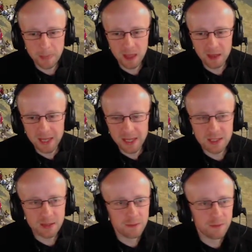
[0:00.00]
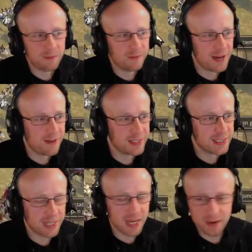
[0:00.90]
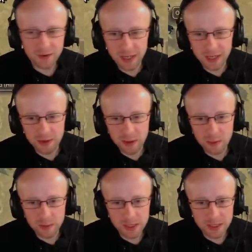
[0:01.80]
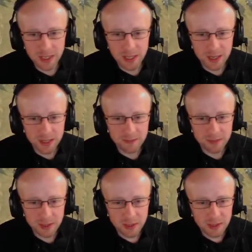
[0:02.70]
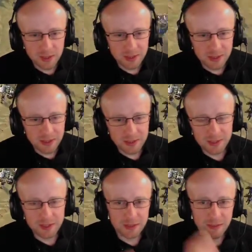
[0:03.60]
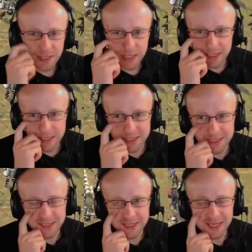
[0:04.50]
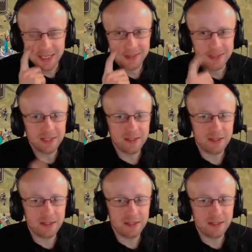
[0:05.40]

Okay, so very scary here at the moment in time. Oh, it's like the